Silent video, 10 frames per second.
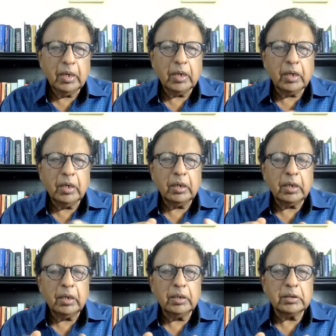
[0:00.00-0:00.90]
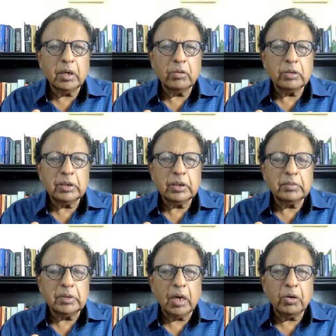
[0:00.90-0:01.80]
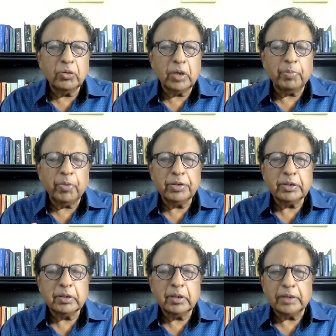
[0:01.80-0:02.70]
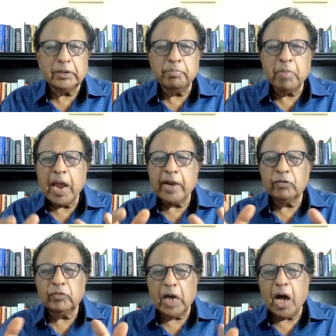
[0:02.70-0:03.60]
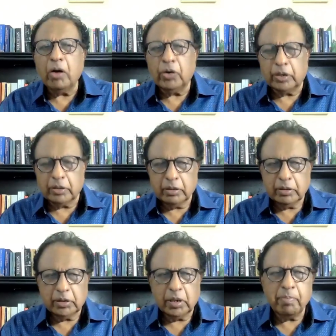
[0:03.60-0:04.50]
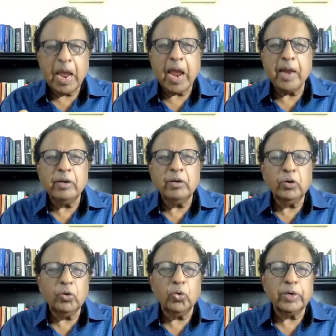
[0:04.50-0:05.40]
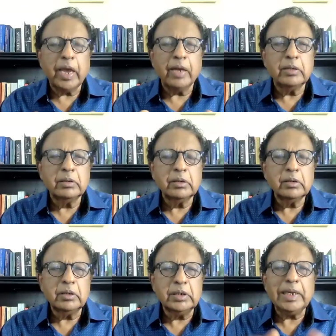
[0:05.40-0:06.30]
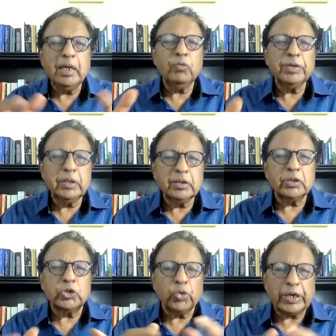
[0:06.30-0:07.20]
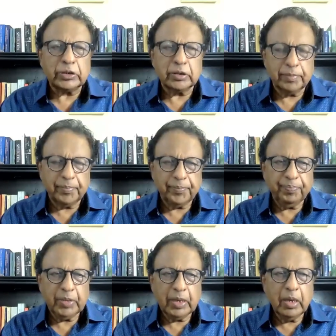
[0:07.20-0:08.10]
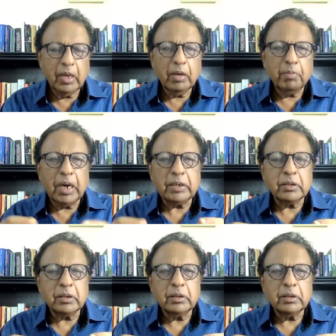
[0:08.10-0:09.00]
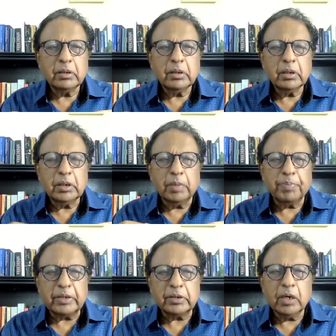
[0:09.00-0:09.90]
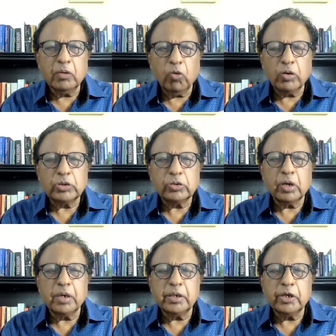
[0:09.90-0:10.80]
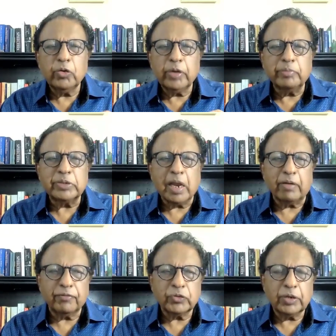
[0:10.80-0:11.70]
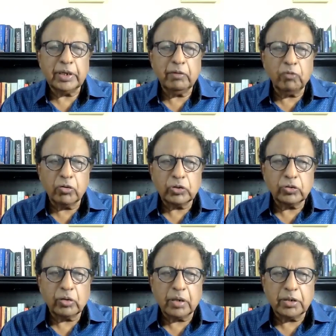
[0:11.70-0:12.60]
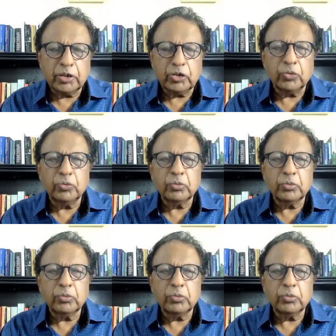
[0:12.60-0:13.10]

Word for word: It, he is now, now appointed as the man of the hour, the man who can deal with this situation. But the president wants to continue himself. So he wants to continue